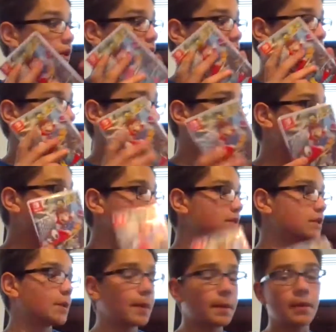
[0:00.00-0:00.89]
there
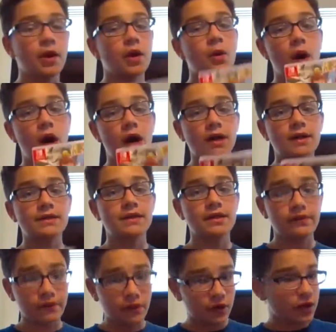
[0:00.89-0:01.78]
is Super Mario
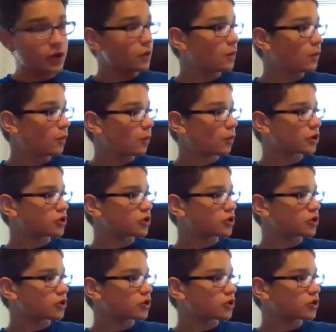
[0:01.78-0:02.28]
Odyssey for you.